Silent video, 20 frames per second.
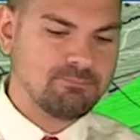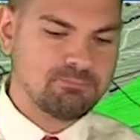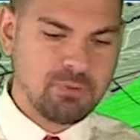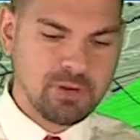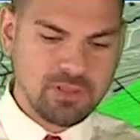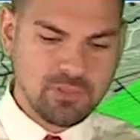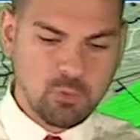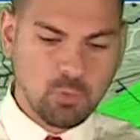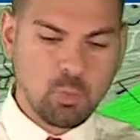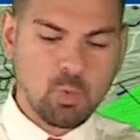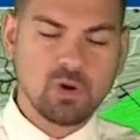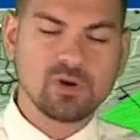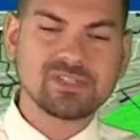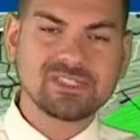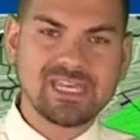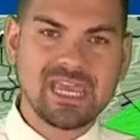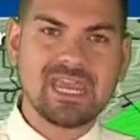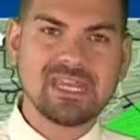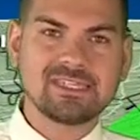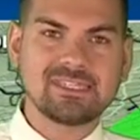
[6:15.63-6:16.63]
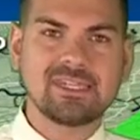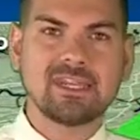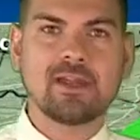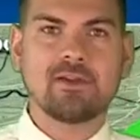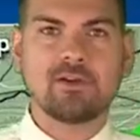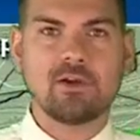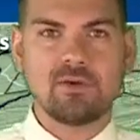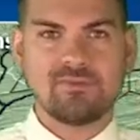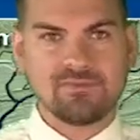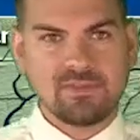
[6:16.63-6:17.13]
But in the worst case
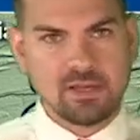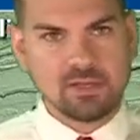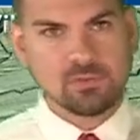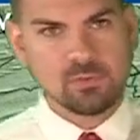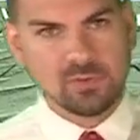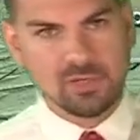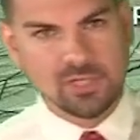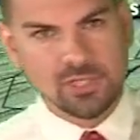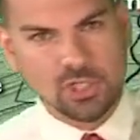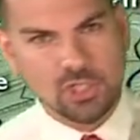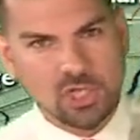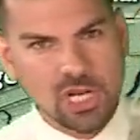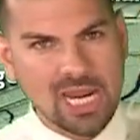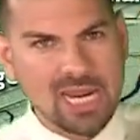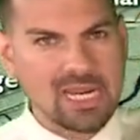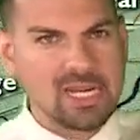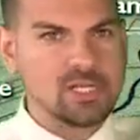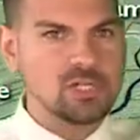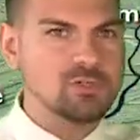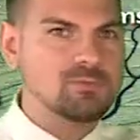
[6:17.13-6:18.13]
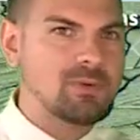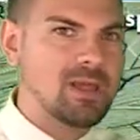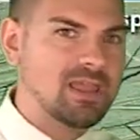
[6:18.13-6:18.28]
scenario, if things were to change